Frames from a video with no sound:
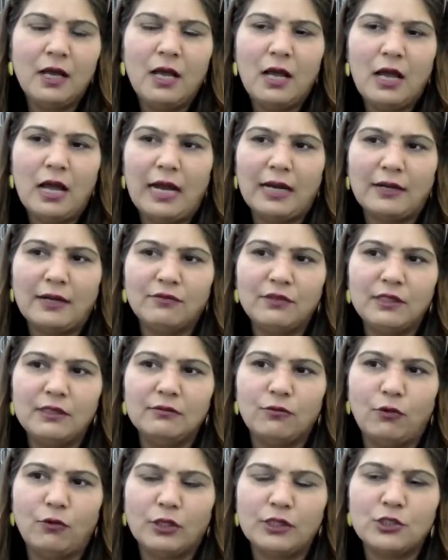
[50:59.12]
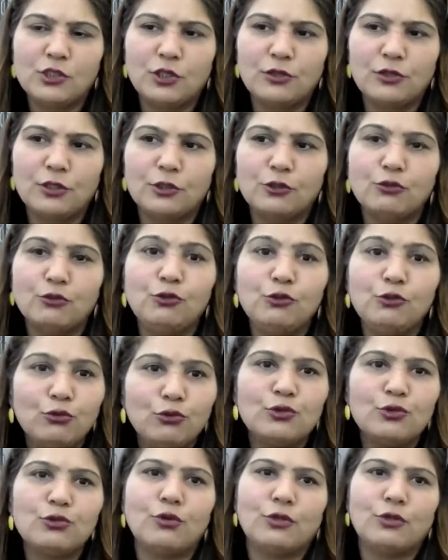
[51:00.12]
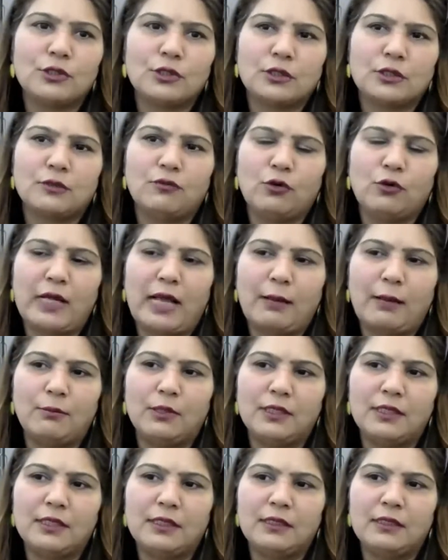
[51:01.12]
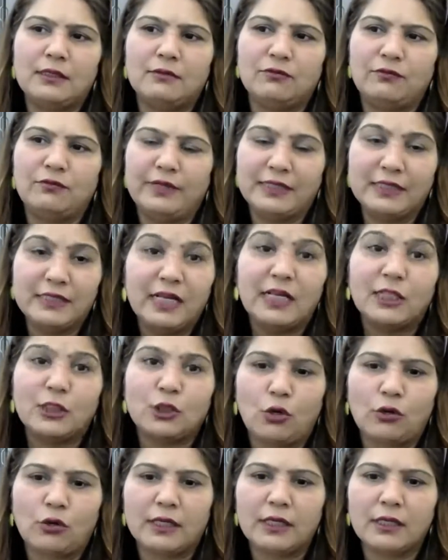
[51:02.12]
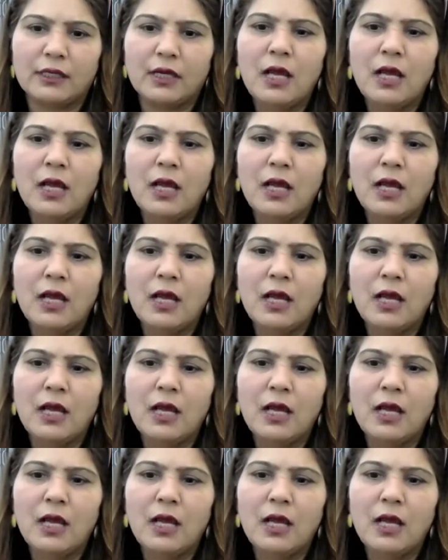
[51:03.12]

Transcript: And we want children to use those vocabulary when they are talking.